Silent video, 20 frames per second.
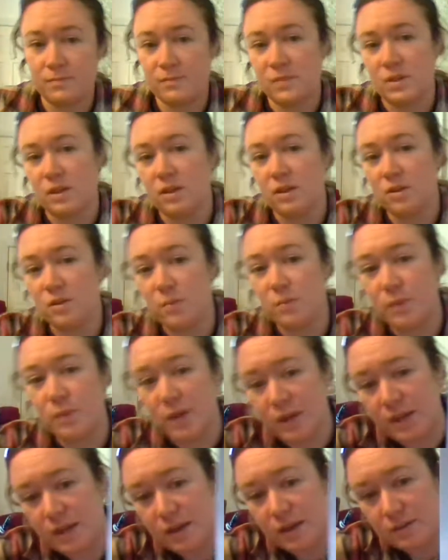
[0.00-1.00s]
The little
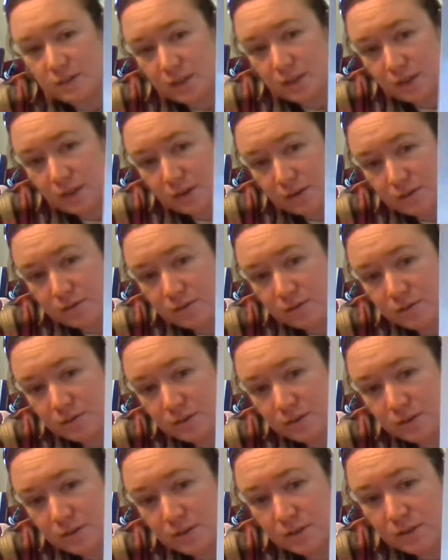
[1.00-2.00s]
bunny out there.
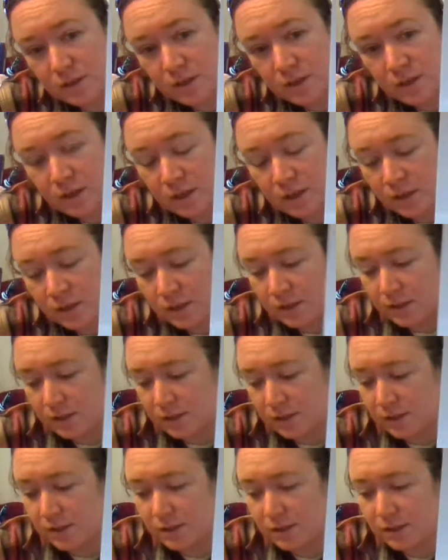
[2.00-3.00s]
So
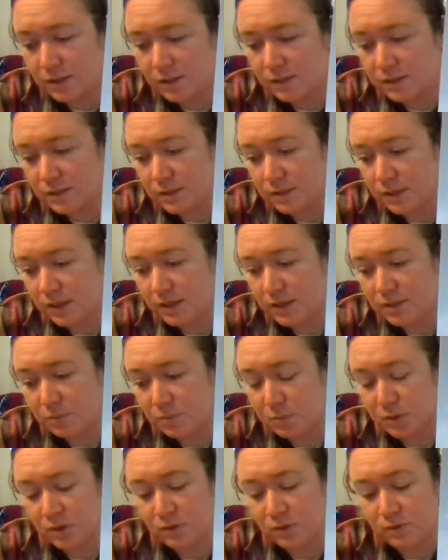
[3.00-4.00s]
the Ace of
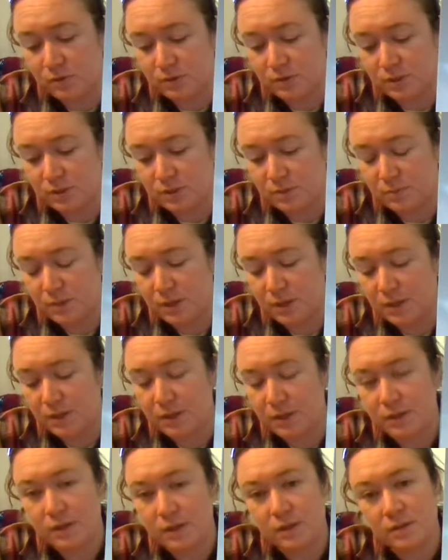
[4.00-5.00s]
Pentacles is a
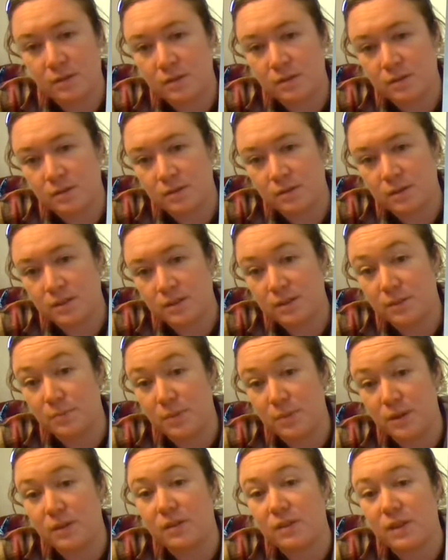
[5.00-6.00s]

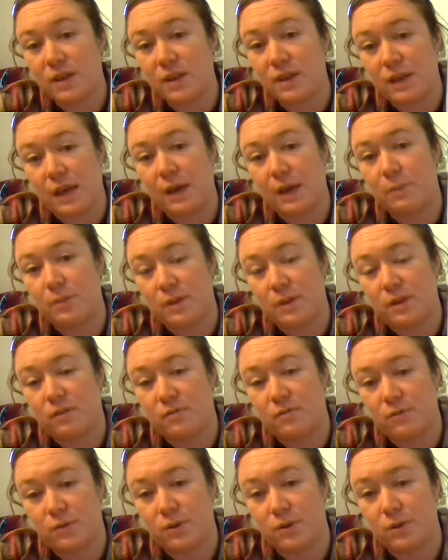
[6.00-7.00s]
big thing happening
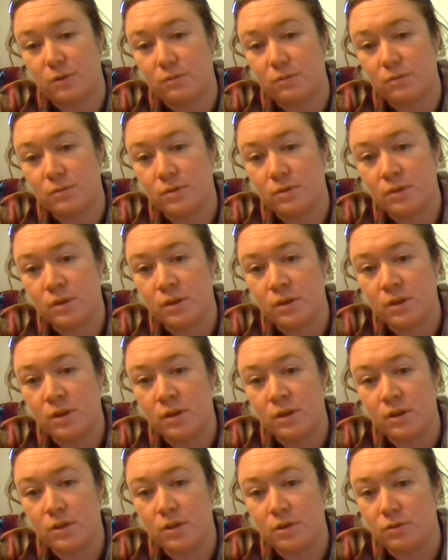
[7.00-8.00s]
for you.
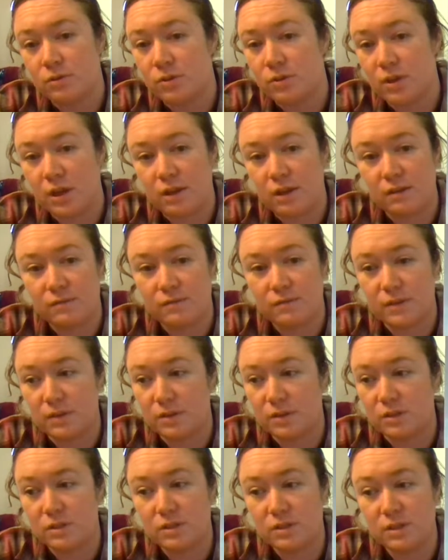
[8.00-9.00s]
You could have like
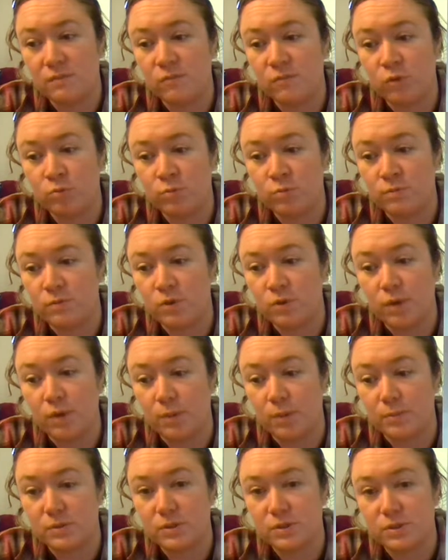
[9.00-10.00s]
some form of new
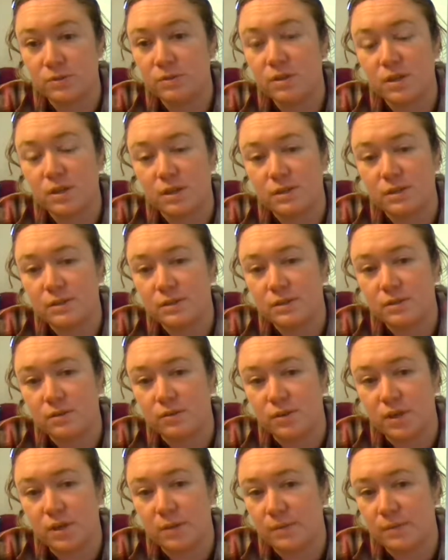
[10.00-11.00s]
opportunities
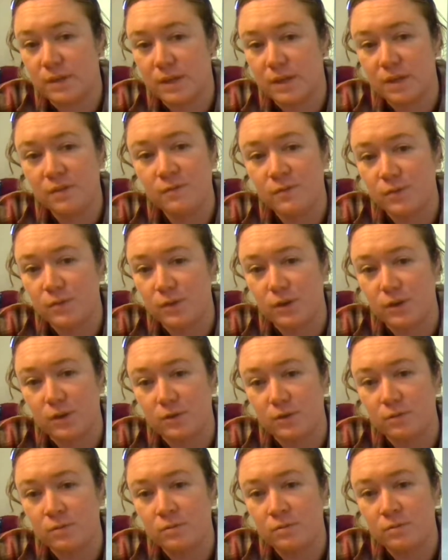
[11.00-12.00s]
are coming in for
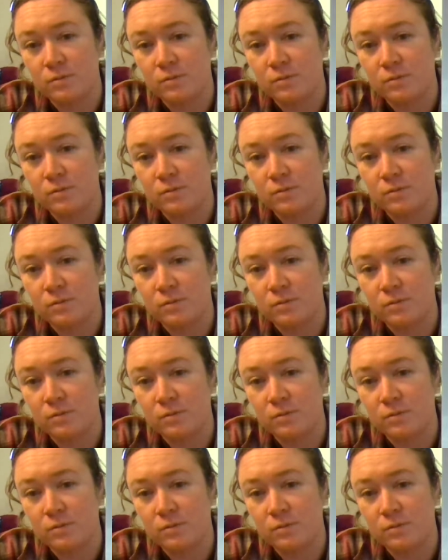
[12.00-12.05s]
you.